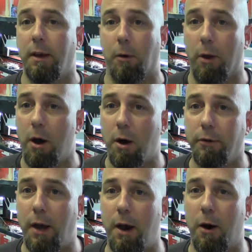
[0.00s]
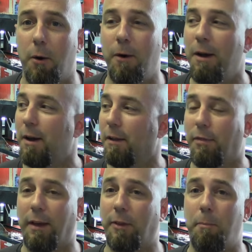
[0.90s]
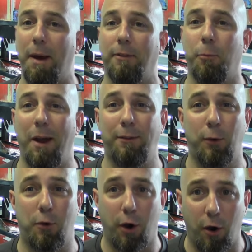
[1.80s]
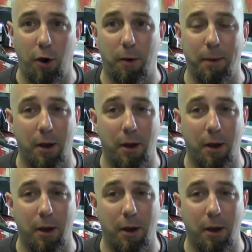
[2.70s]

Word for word: Now, we all know that the best way to curb